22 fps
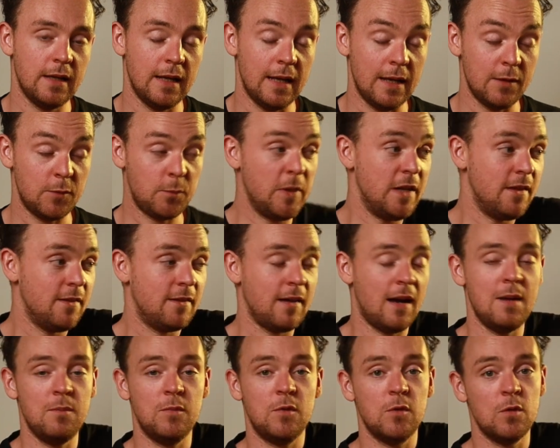it's been
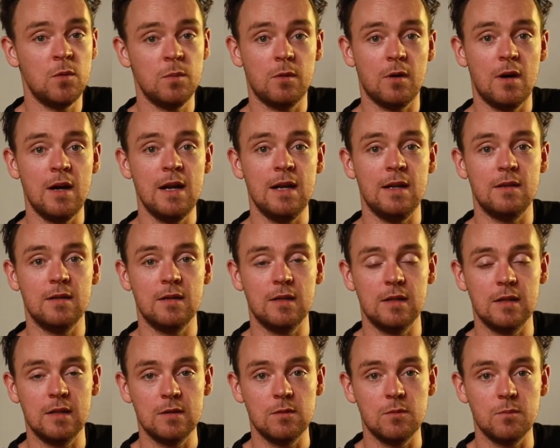time to upgrade.
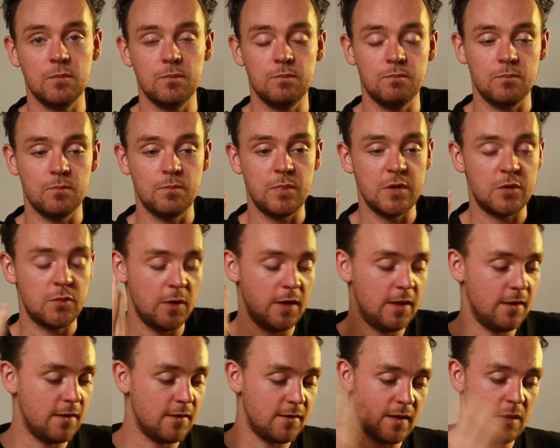
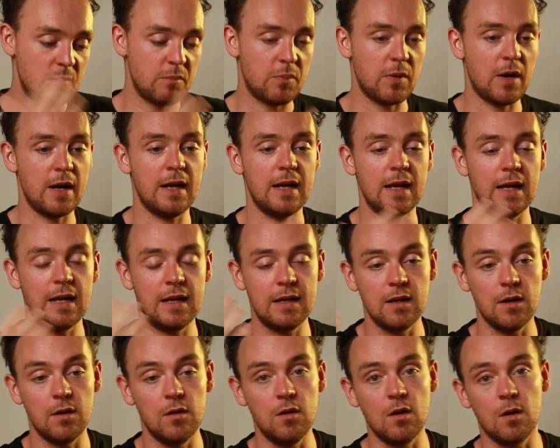Between the zip
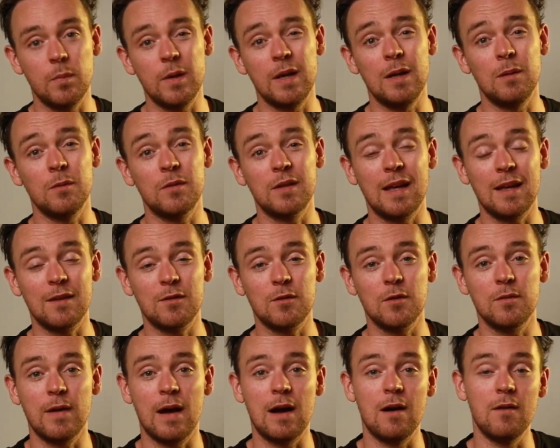breaking and not being able to get
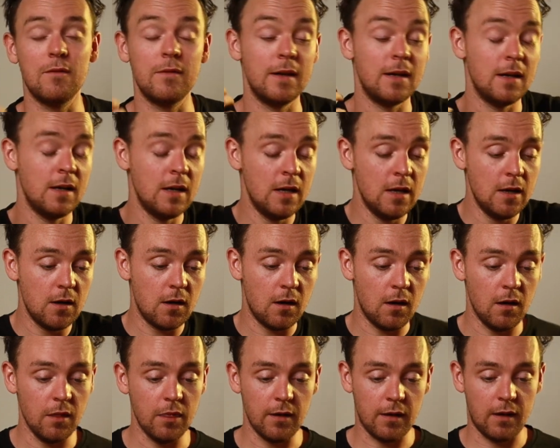stuff out of it
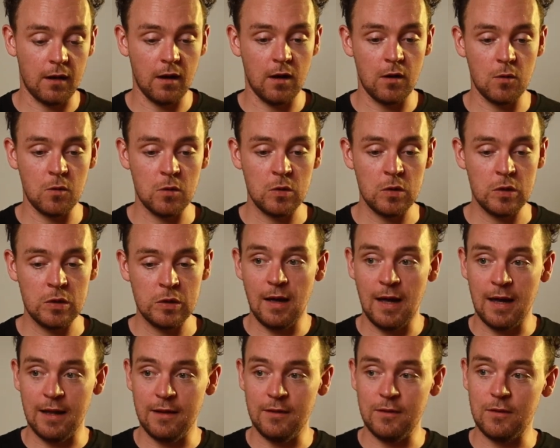on the go,
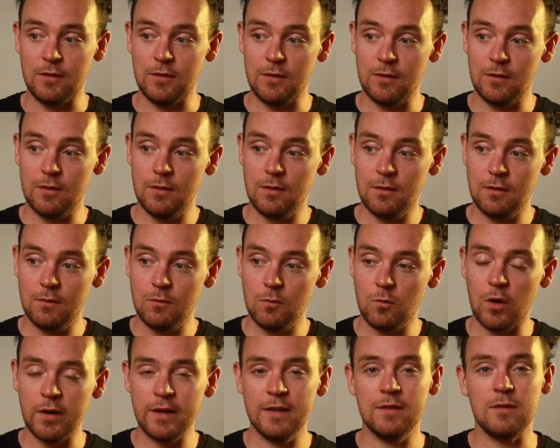and
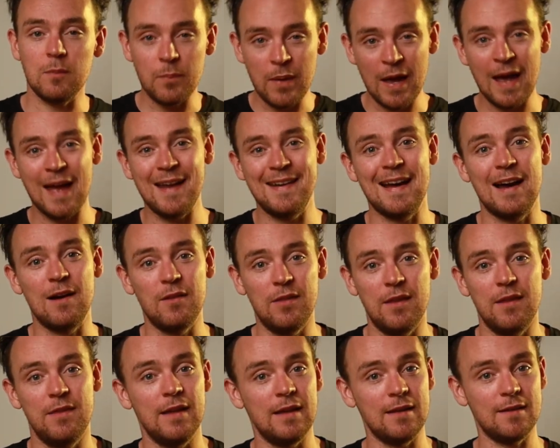wanting to pare down
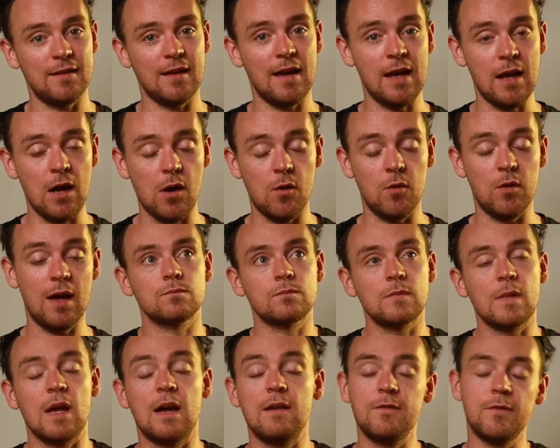the things that I own.
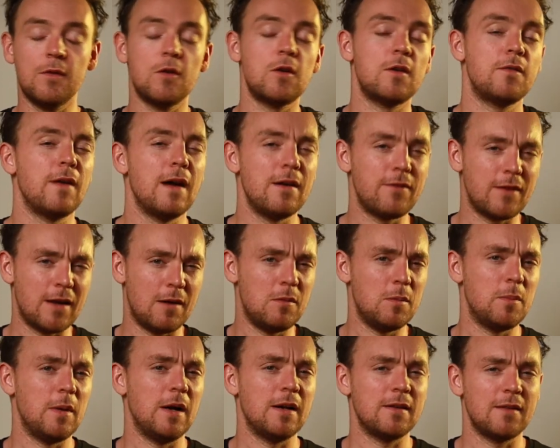I have four or five
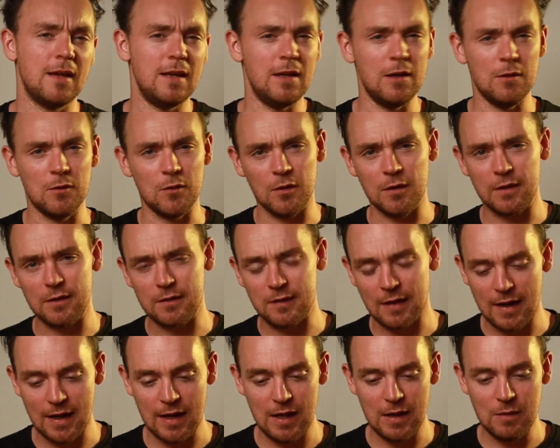camera bags that I use all the
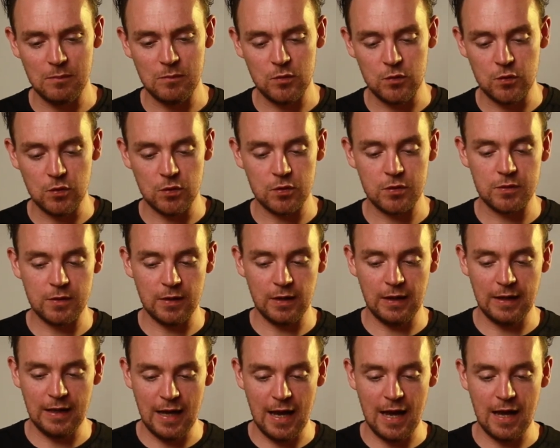time just
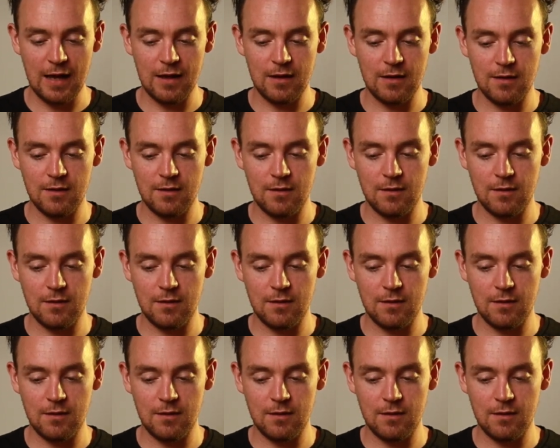to get